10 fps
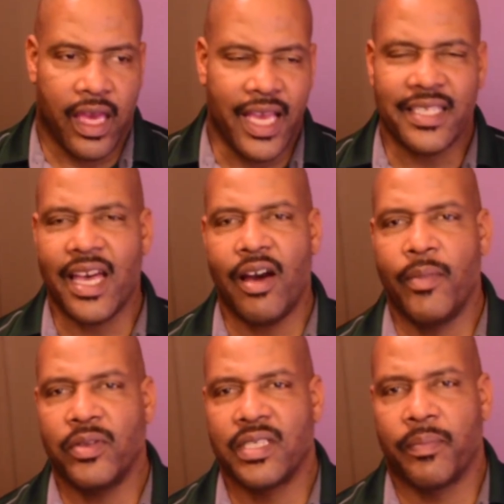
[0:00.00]
it's
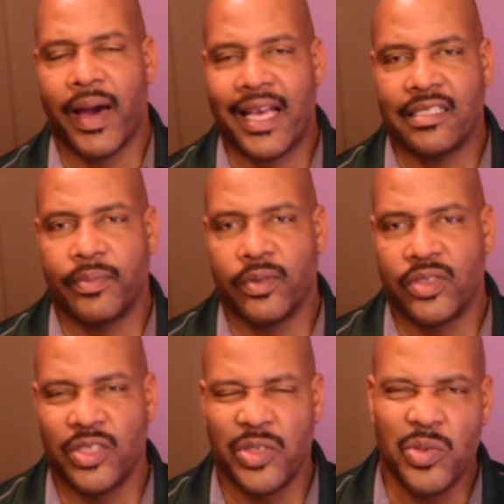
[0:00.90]
almost impossible
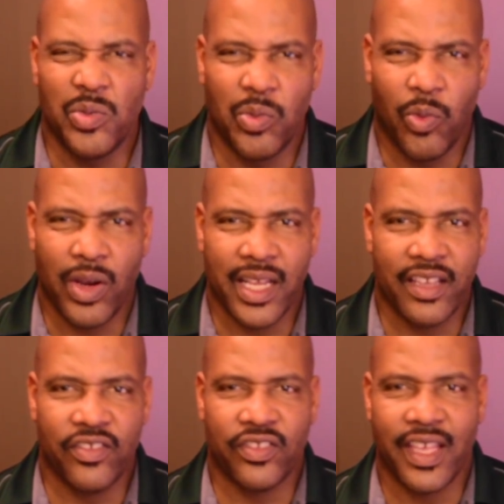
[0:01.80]
to do one
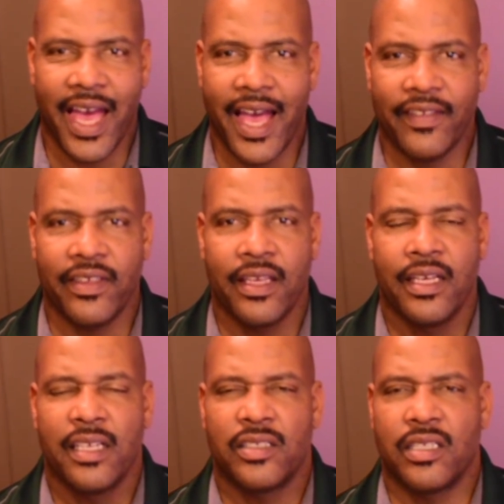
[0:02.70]
exercise
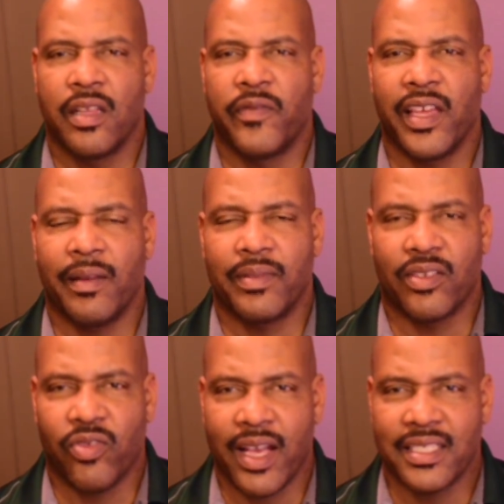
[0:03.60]
to develop
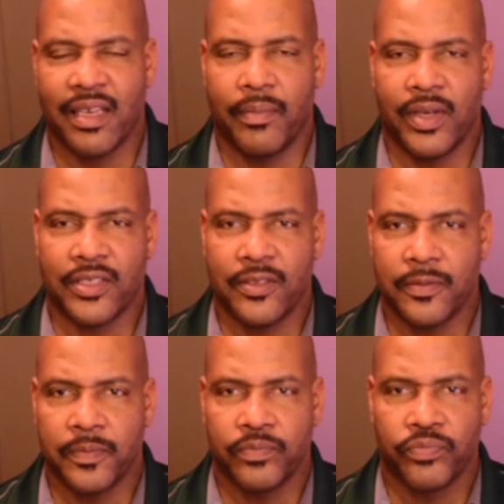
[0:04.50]
the tricep muscle
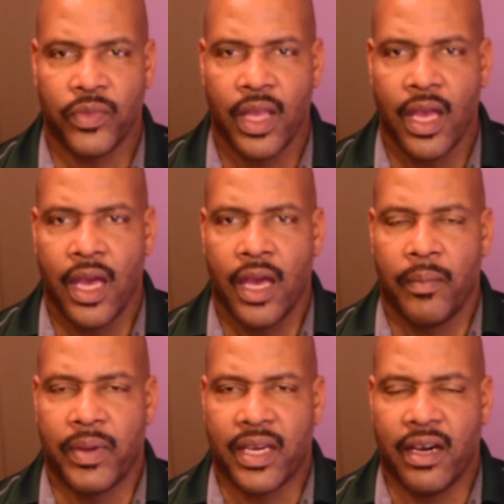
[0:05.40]

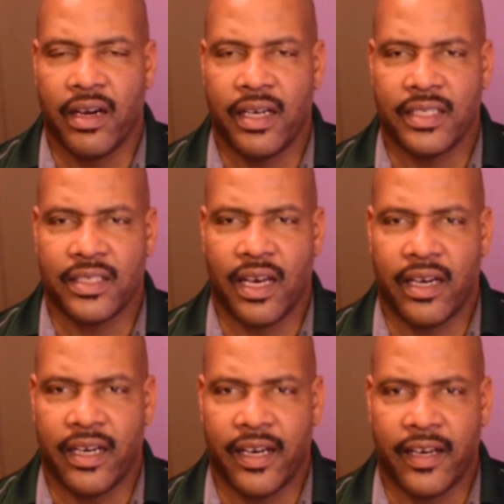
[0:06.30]
because
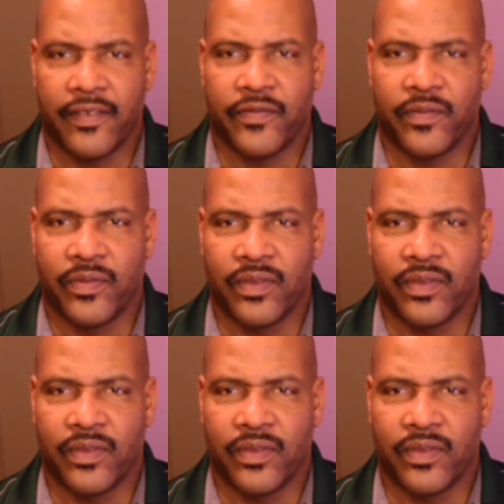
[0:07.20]
of